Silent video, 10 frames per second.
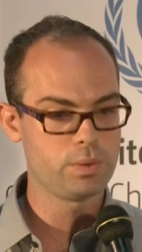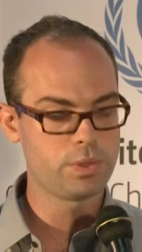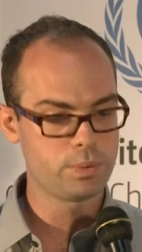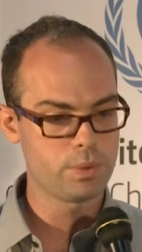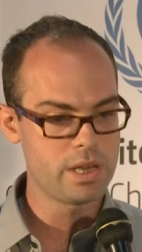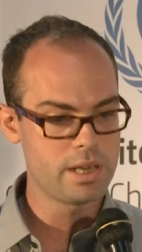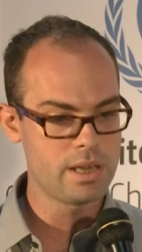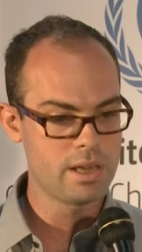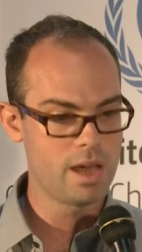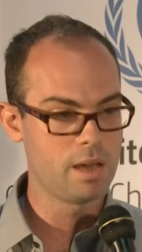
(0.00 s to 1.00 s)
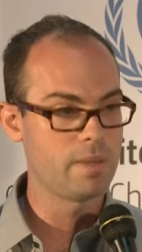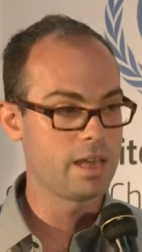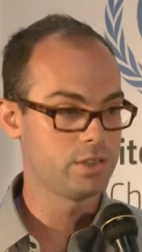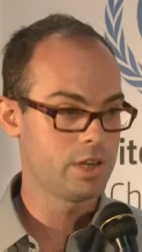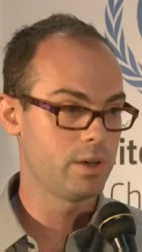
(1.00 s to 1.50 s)
three
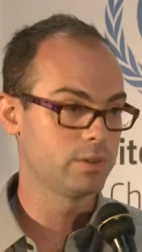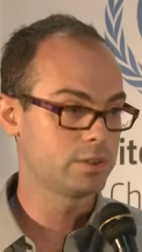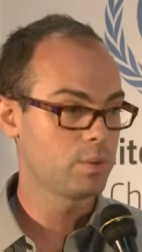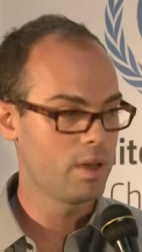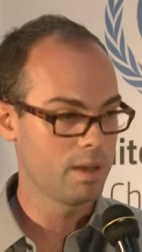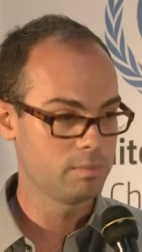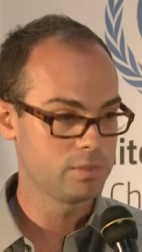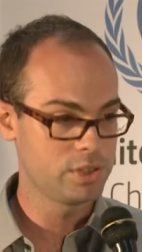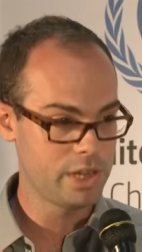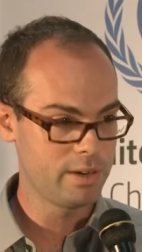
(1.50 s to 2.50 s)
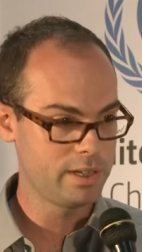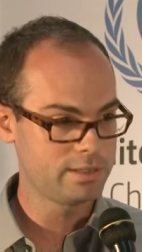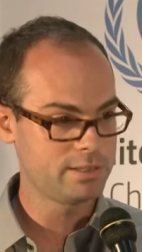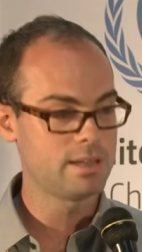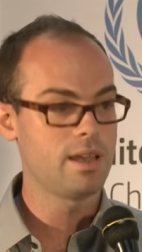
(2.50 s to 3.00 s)
NGOs,
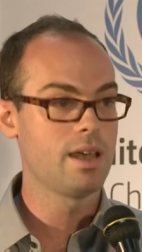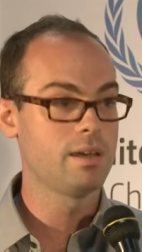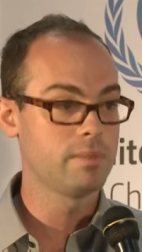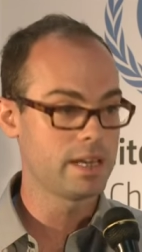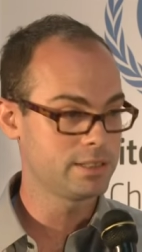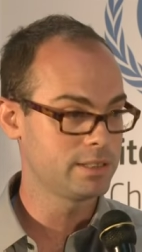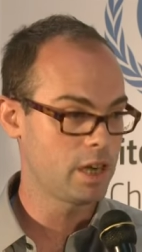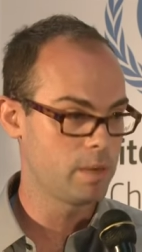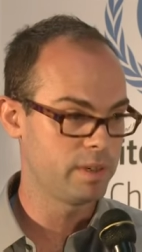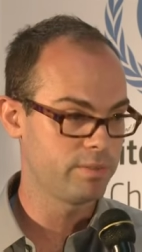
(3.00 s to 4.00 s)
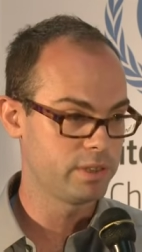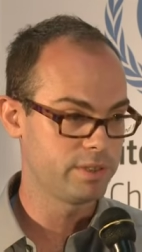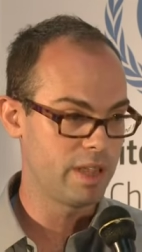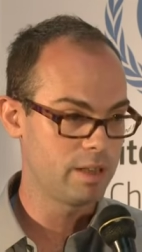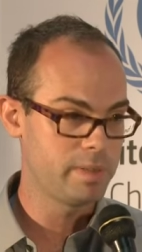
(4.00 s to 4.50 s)
JERIS, Nexus-Carbon for
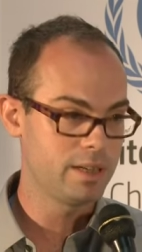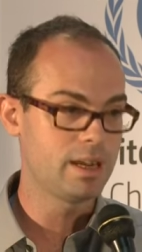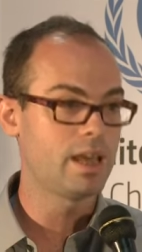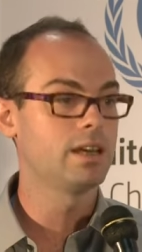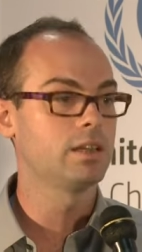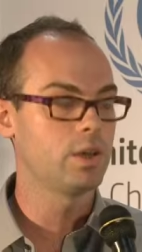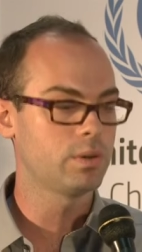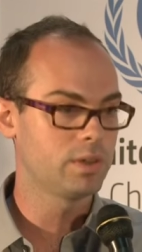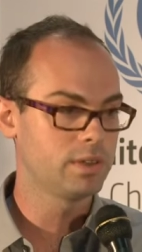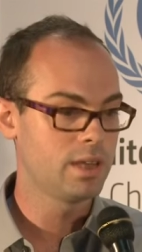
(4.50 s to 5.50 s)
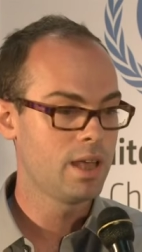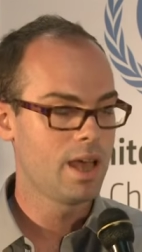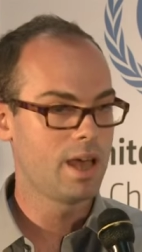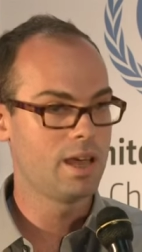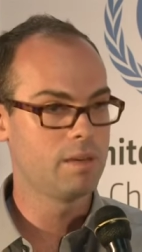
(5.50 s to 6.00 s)
Development, and a local
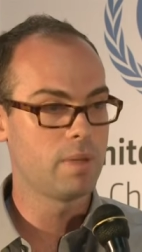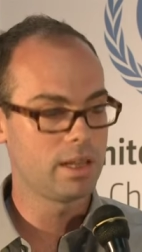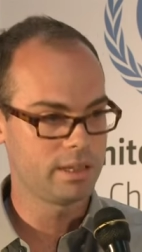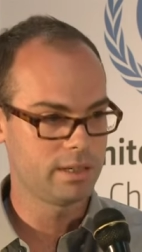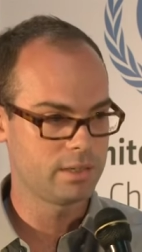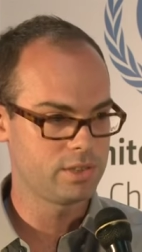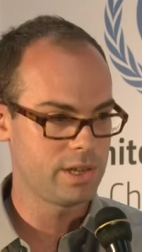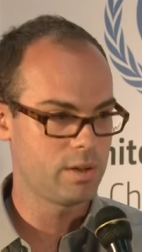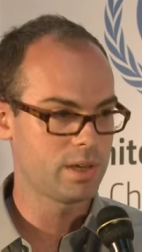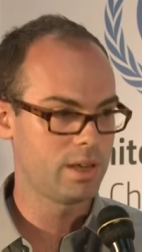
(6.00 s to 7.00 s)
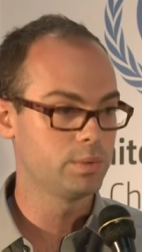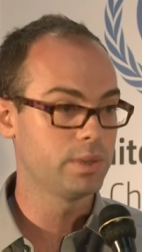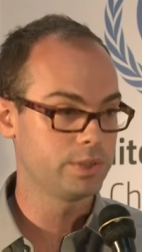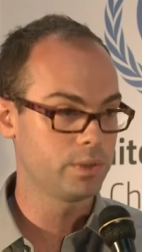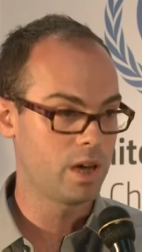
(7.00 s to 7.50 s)
Malian NGO called
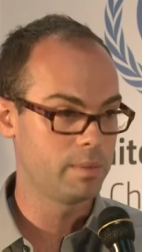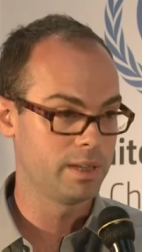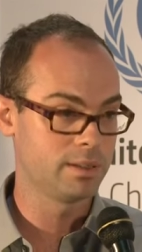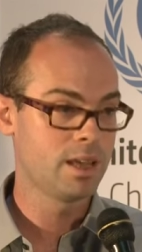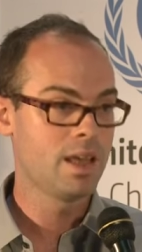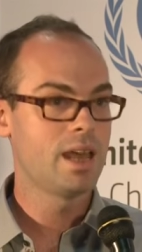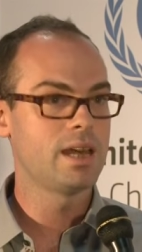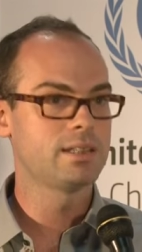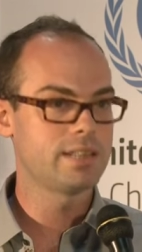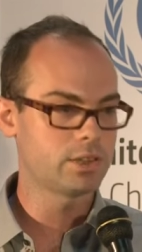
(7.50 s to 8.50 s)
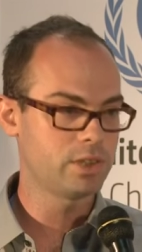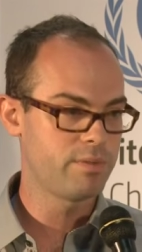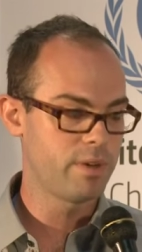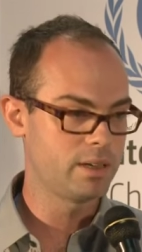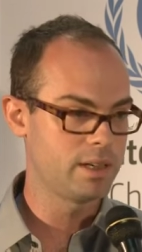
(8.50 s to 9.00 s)
Rizzo-Carbon. And it's actually
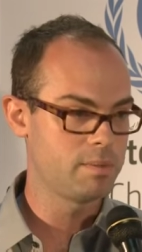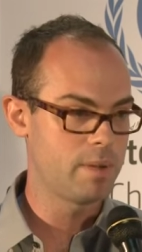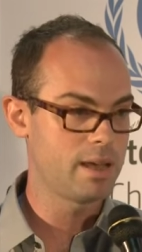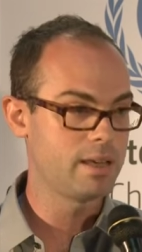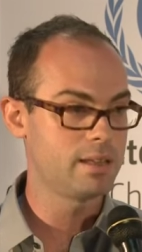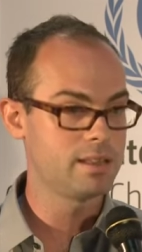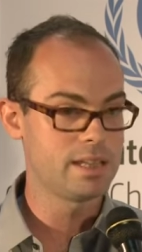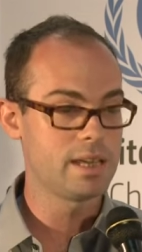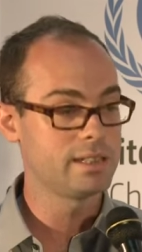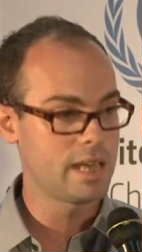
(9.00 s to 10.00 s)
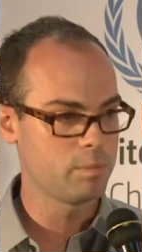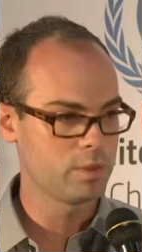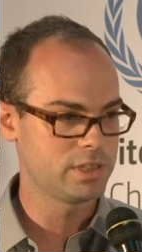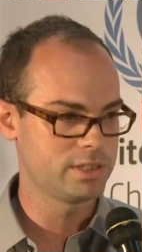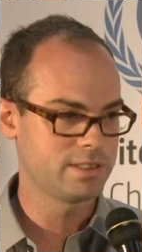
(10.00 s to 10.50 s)
funded by the ADEME,
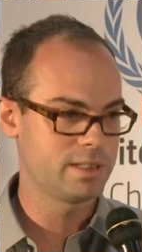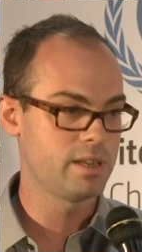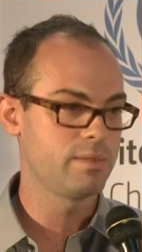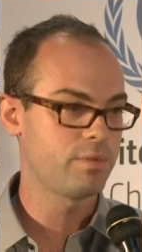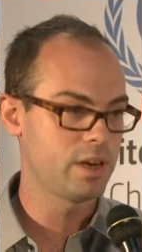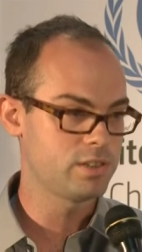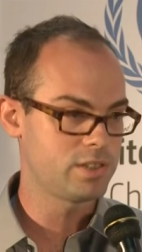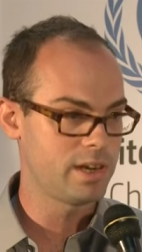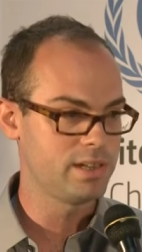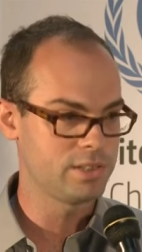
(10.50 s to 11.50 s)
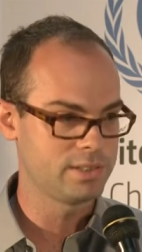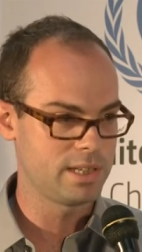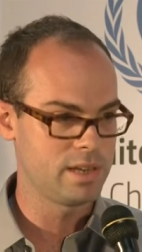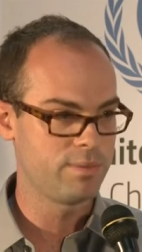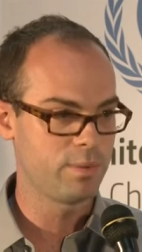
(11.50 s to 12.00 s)
which is the French
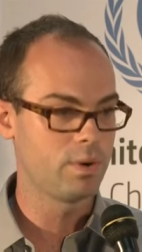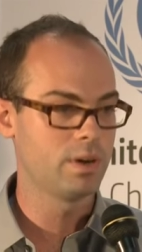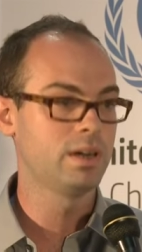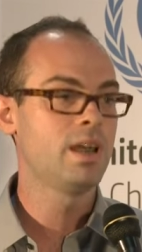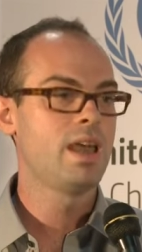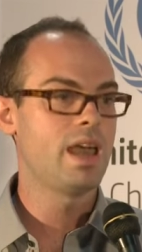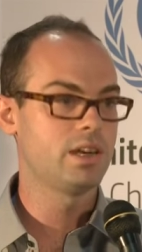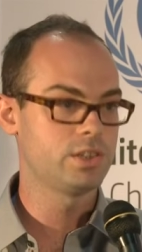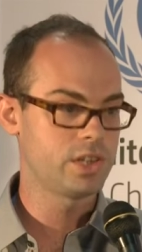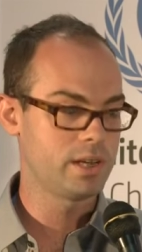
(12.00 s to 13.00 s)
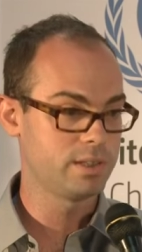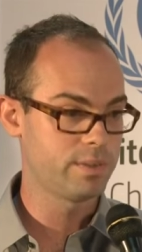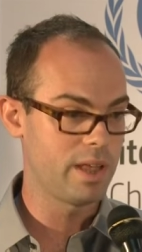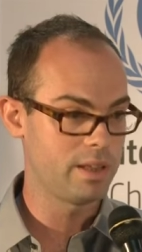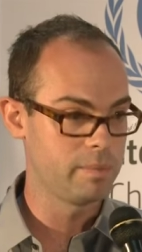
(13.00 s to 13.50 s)
Agency for Energy and
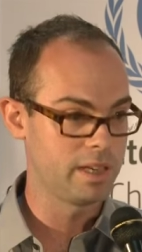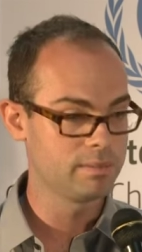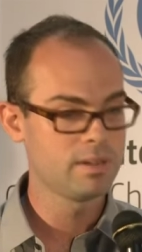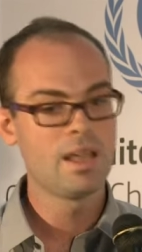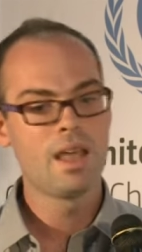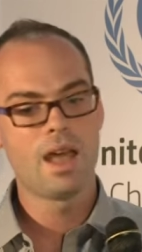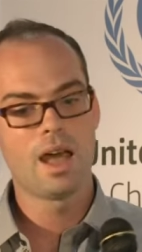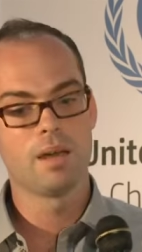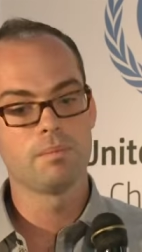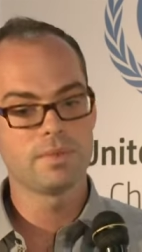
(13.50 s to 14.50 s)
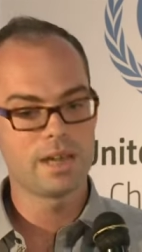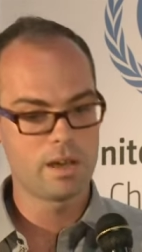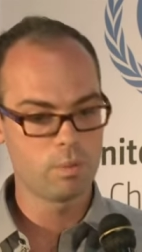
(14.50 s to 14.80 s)
Development. Now,